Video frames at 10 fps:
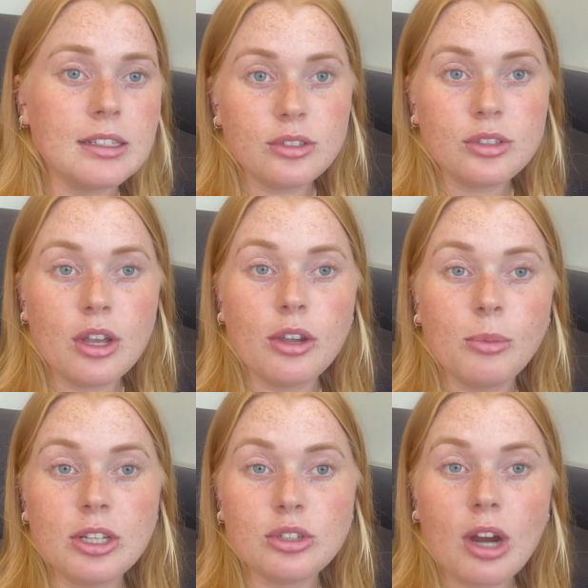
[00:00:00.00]
So
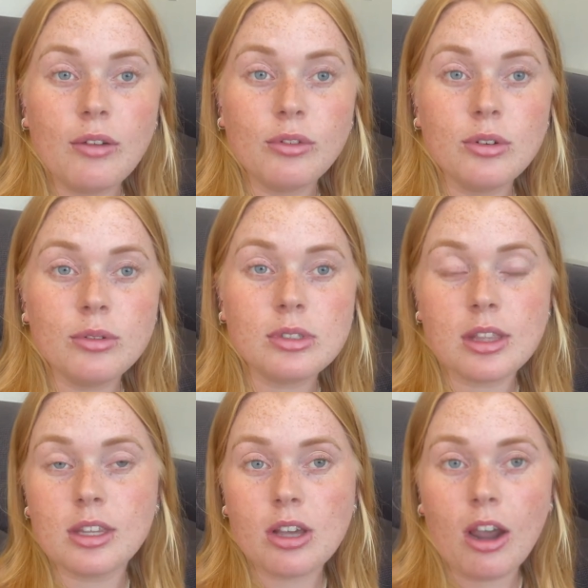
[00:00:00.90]
we travelled
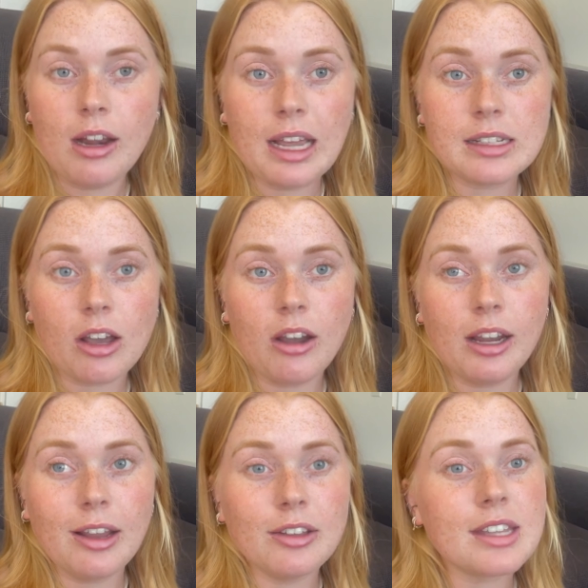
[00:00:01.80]
the Thailand
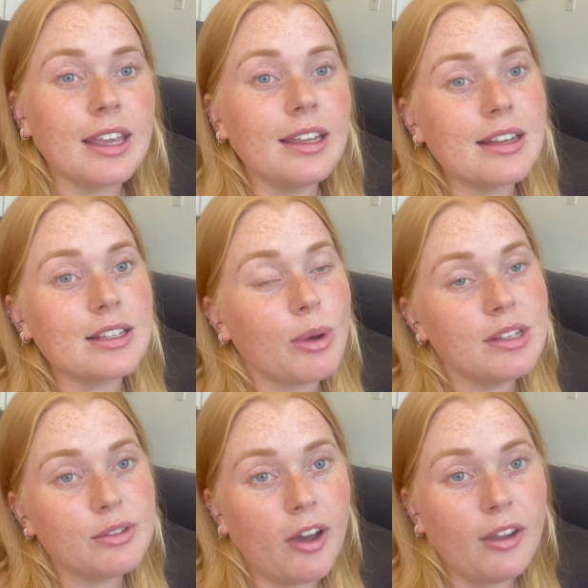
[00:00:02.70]
Islands in
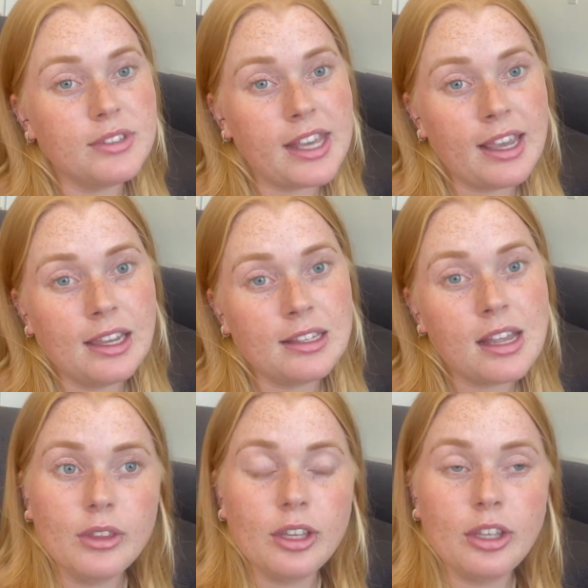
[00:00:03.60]
25 days.
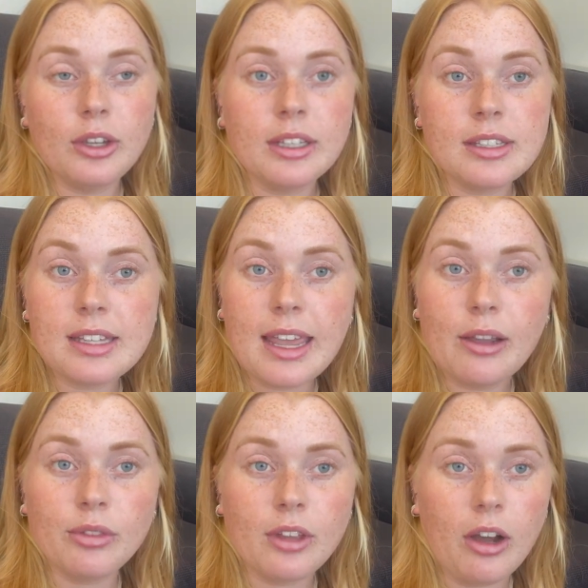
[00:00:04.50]
You can stay
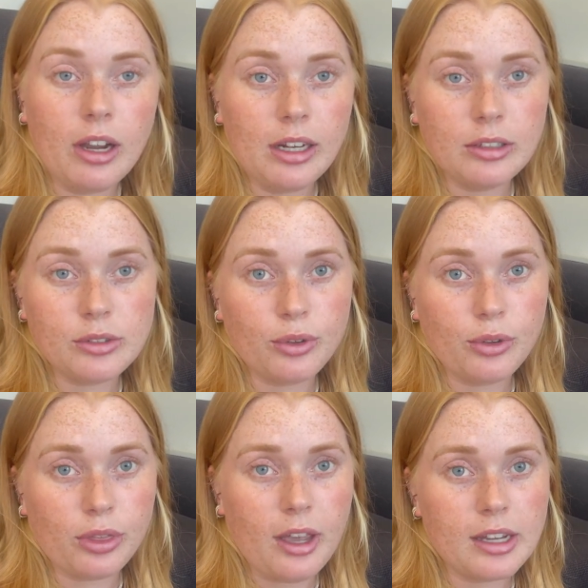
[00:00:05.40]
on the island for
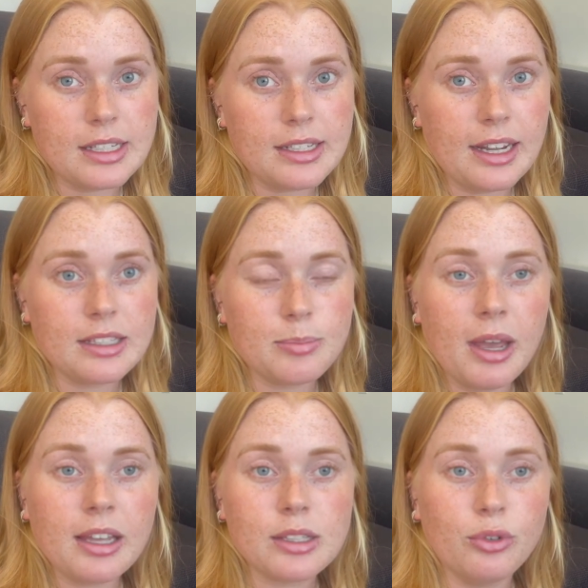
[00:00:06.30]
30 days
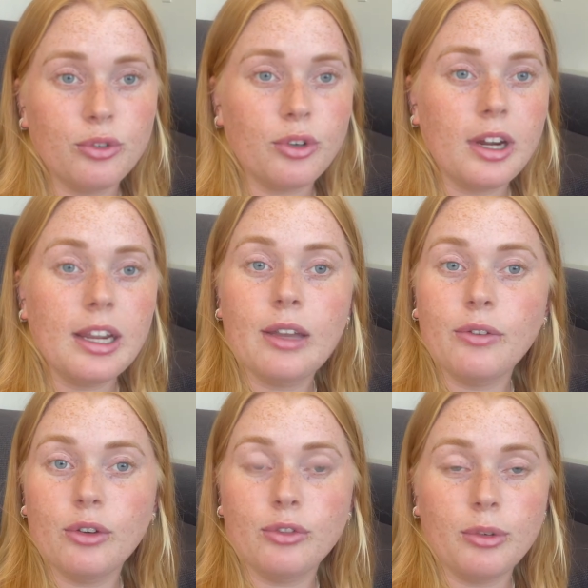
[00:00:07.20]
max for free if
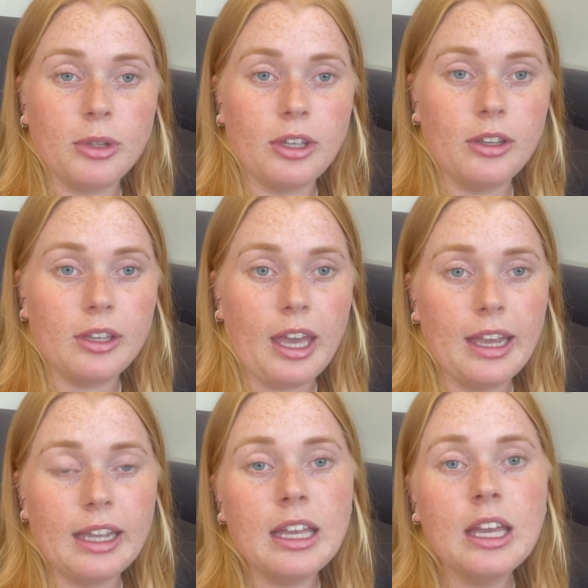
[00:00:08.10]
you're from the
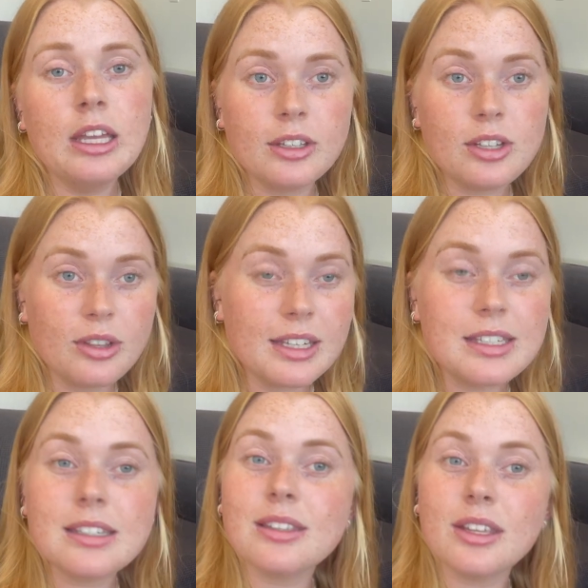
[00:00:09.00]
UK. So this
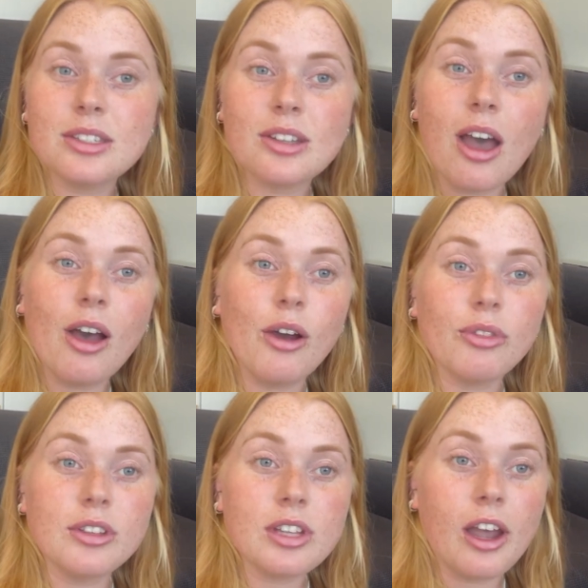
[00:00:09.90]
is the start of
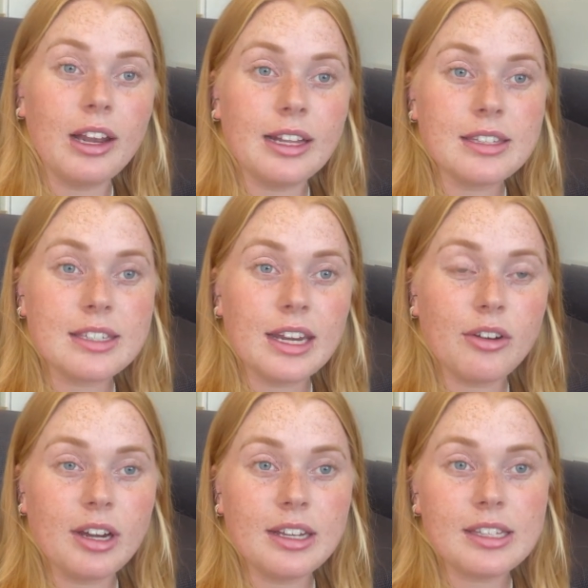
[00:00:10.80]
the Thailand
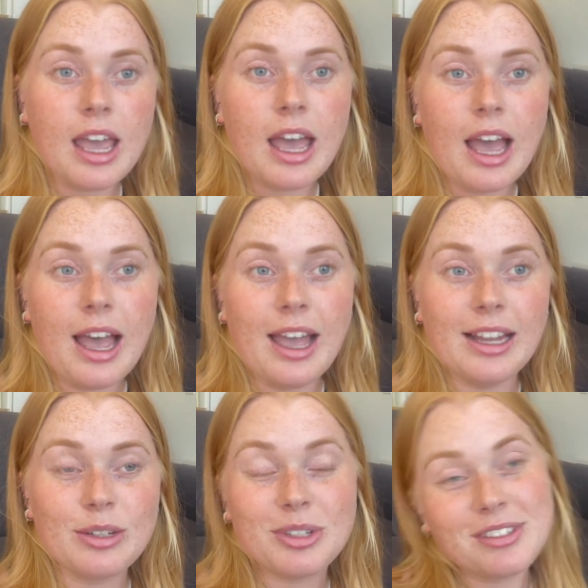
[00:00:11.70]
series,
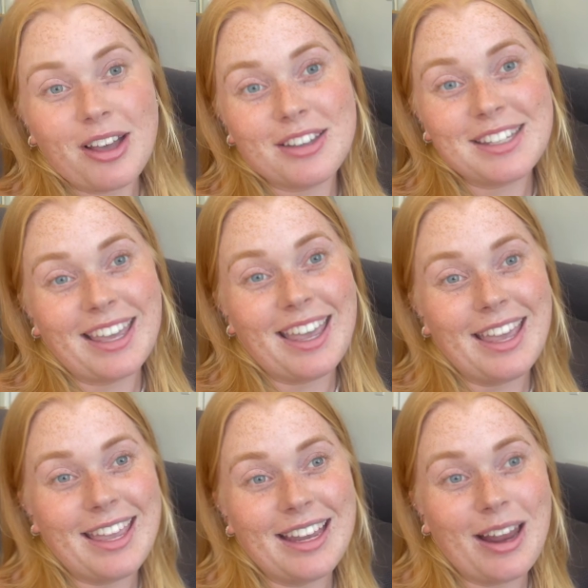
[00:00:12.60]
and we're starting
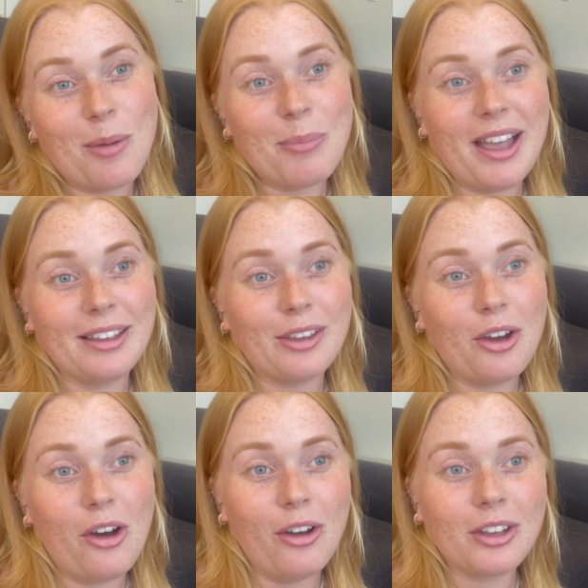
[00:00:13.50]
in
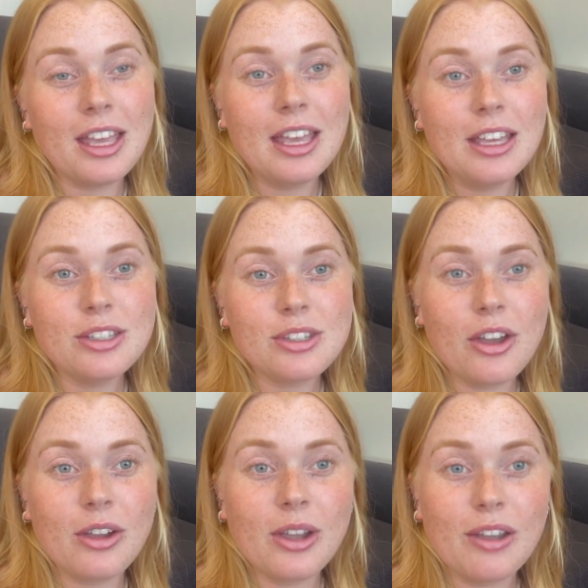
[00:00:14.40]
Bangkok.
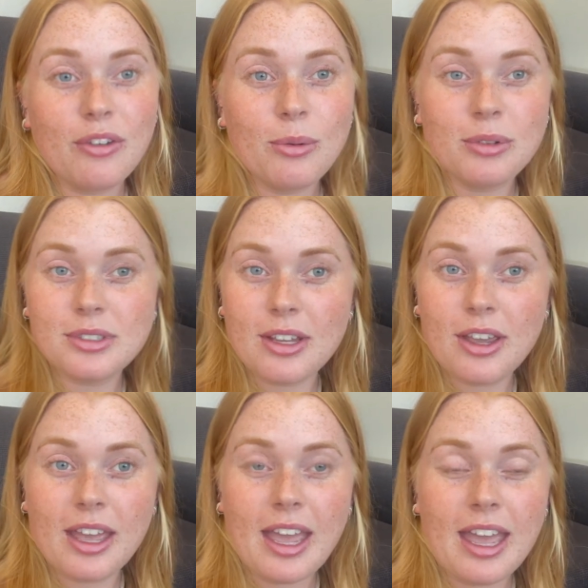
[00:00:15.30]
So if you want to
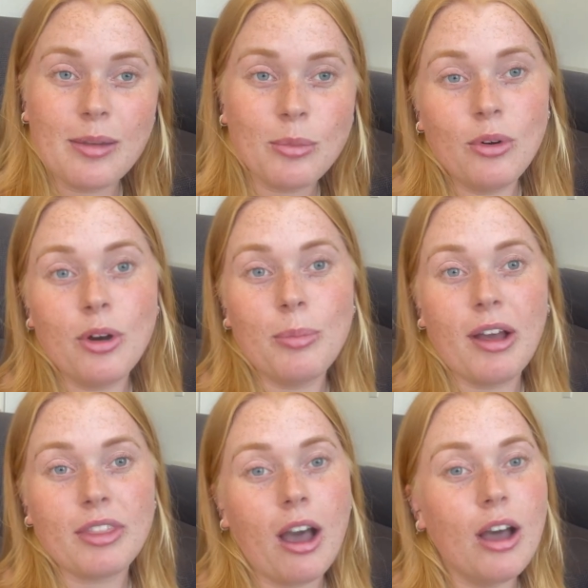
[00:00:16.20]
hear more
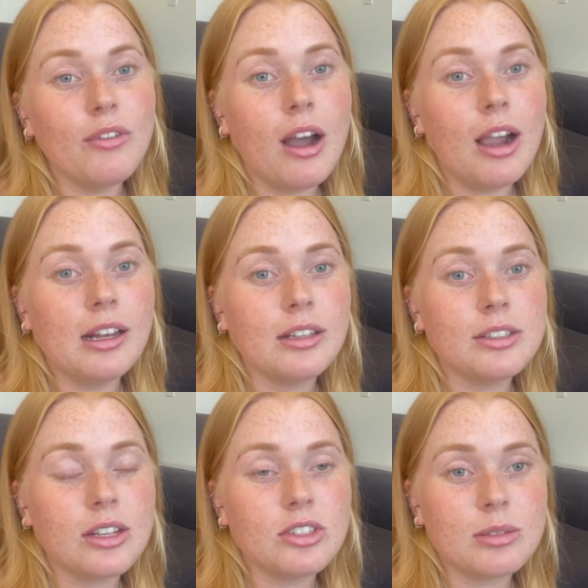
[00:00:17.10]
about the other islands
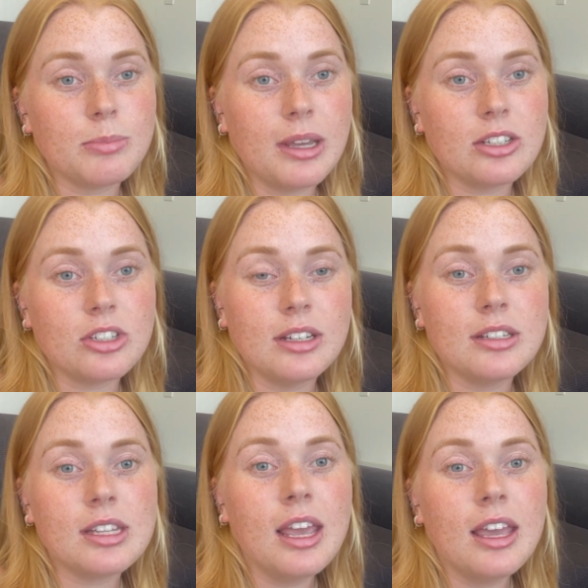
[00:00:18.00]
I just mentioned,
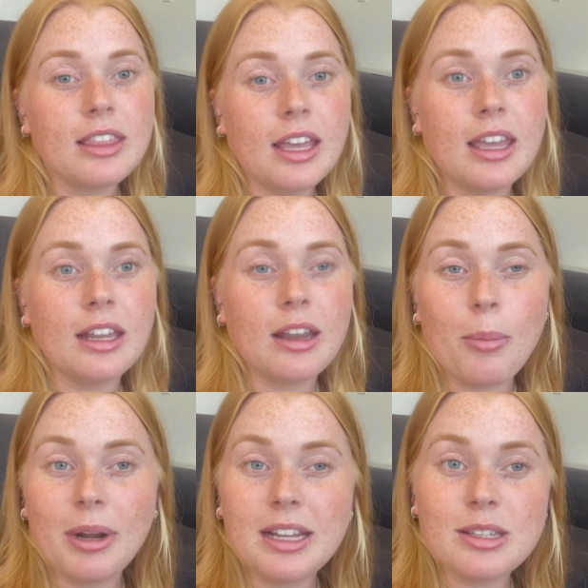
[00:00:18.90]
then
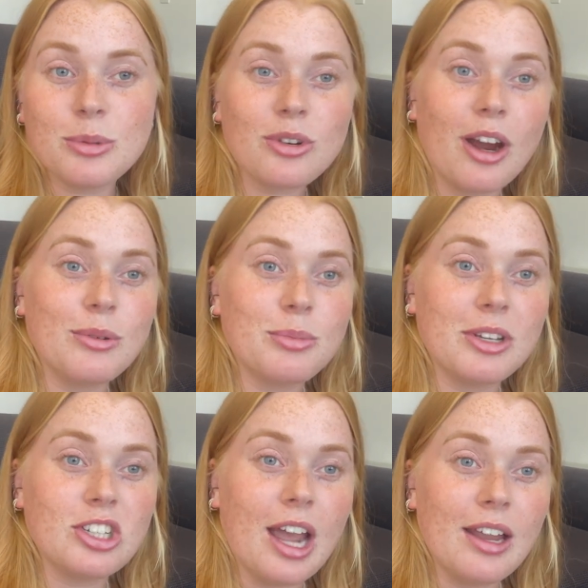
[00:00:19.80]
please subscribe to my
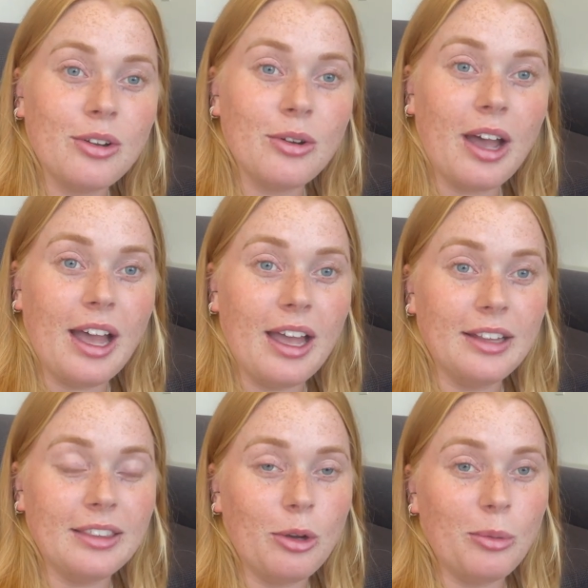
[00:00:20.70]
channel,
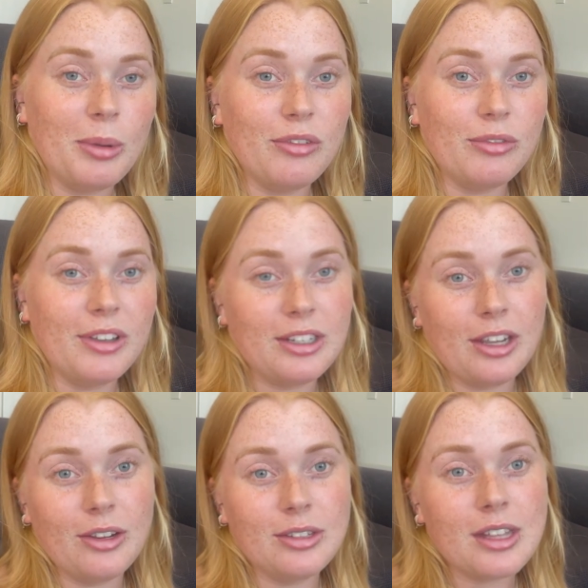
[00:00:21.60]
and there will be
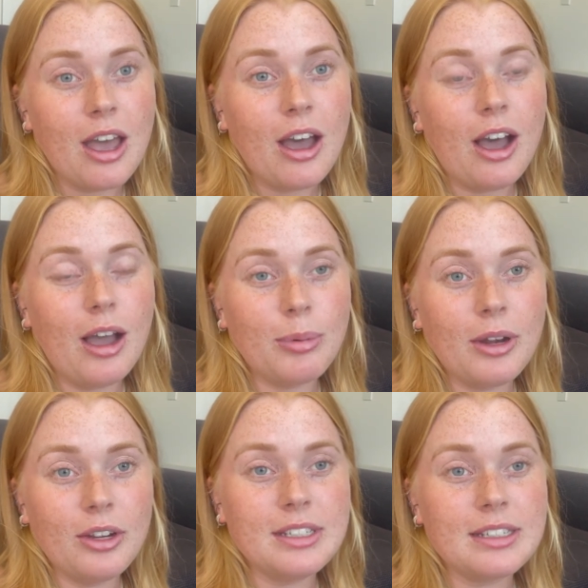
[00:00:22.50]
videos
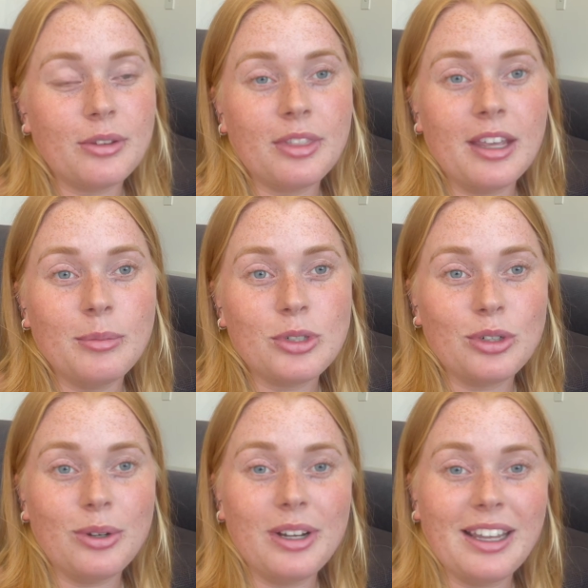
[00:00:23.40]
uploaded on them
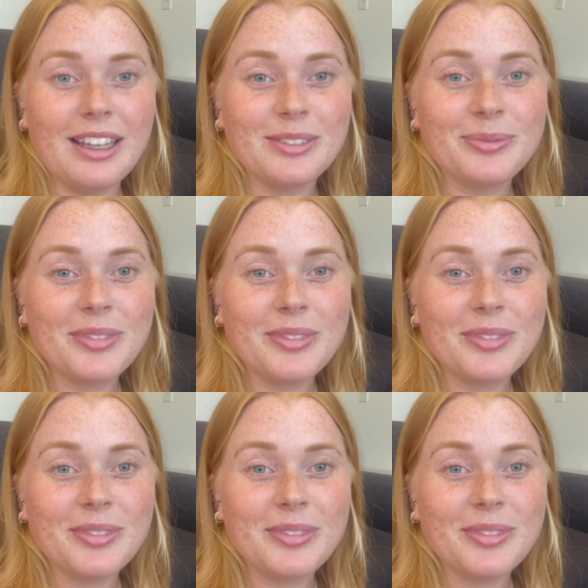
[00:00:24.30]
shortly.